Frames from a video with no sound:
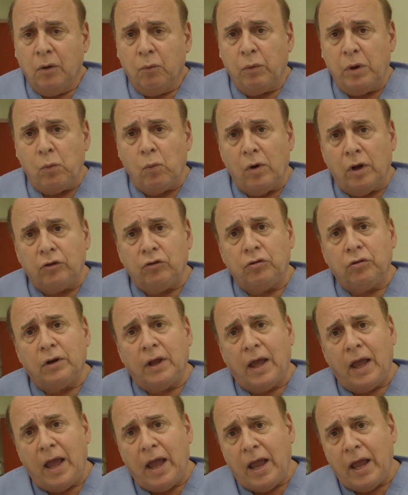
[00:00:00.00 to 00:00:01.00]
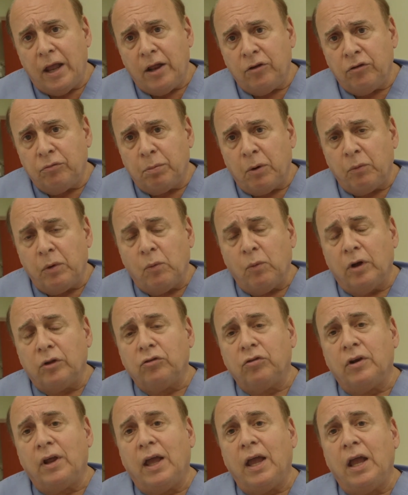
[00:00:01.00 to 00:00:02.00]
We want you to age, but we
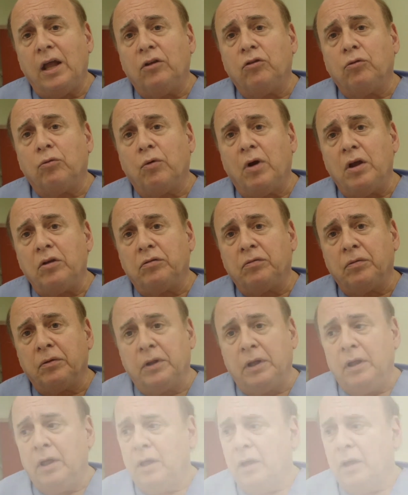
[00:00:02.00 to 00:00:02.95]
want you to age gracefully.